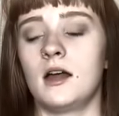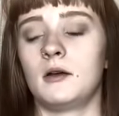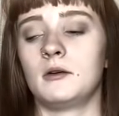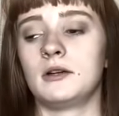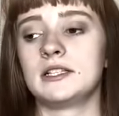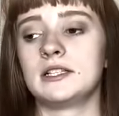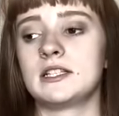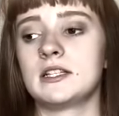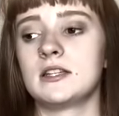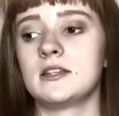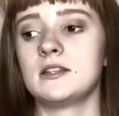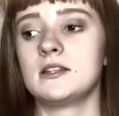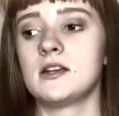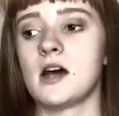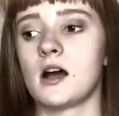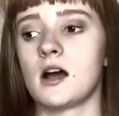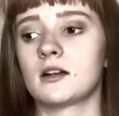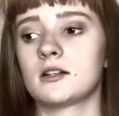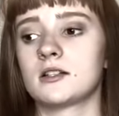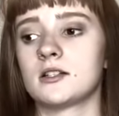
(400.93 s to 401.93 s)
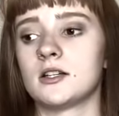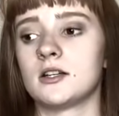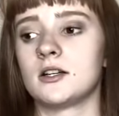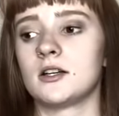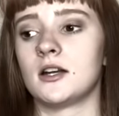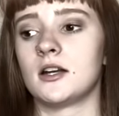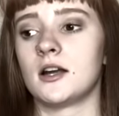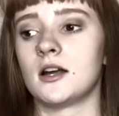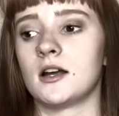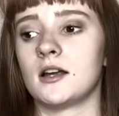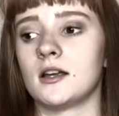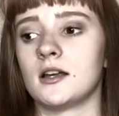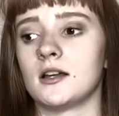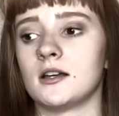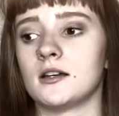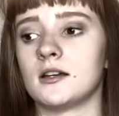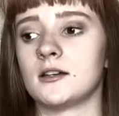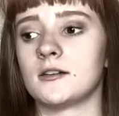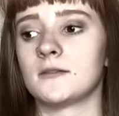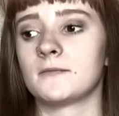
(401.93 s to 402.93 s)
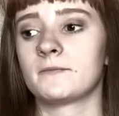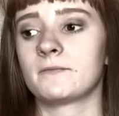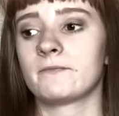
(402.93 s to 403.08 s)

I went to the doctor, and I'm